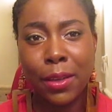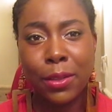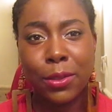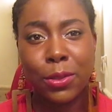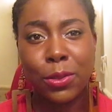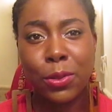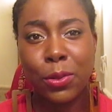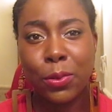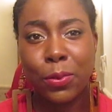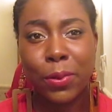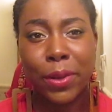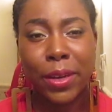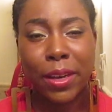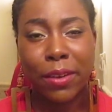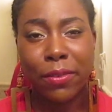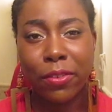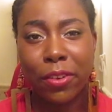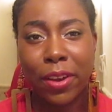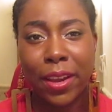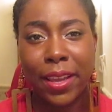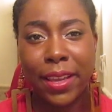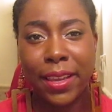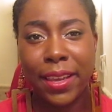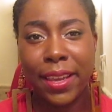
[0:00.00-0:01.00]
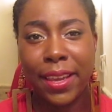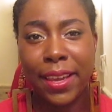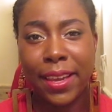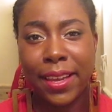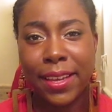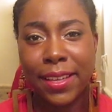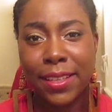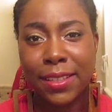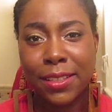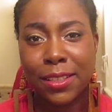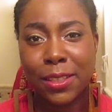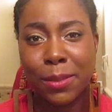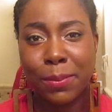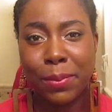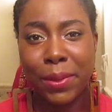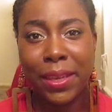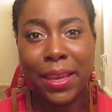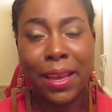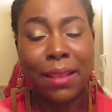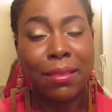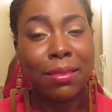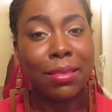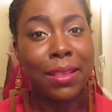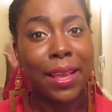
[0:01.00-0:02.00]
do whatever I can to
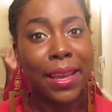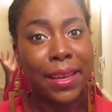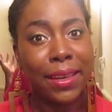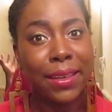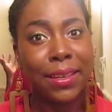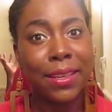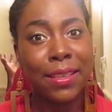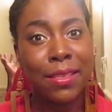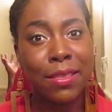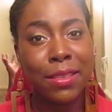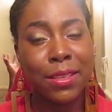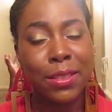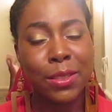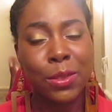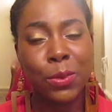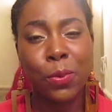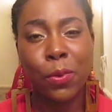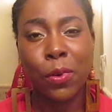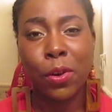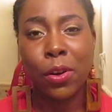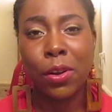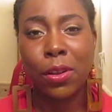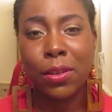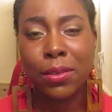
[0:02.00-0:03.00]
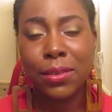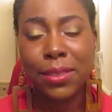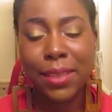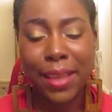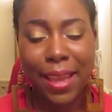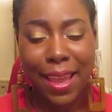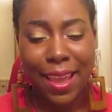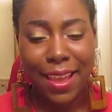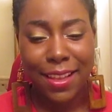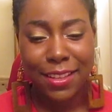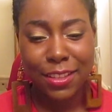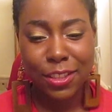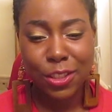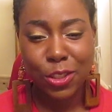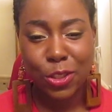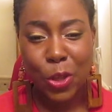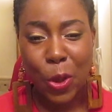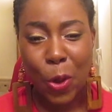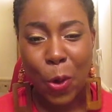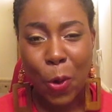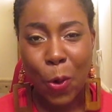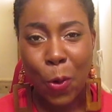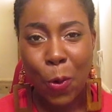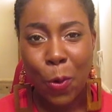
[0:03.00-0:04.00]
be a light in this world. And
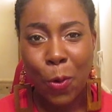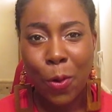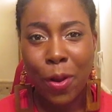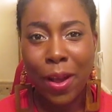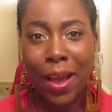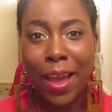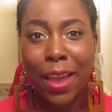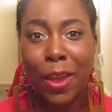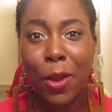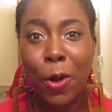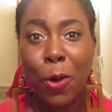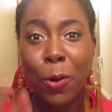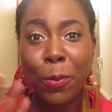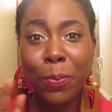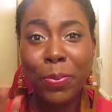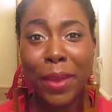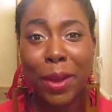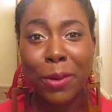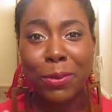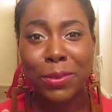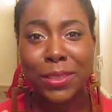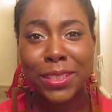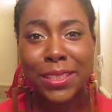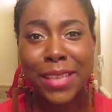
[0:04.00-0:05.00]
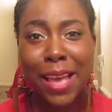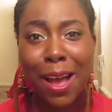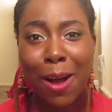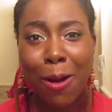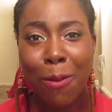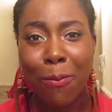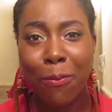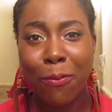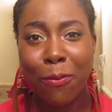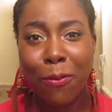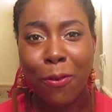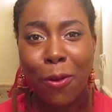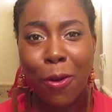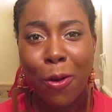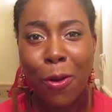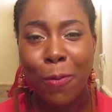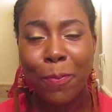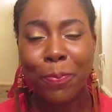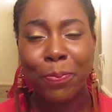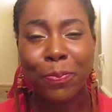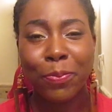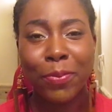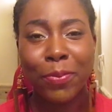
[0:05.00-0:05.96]
so I hope that was helpful,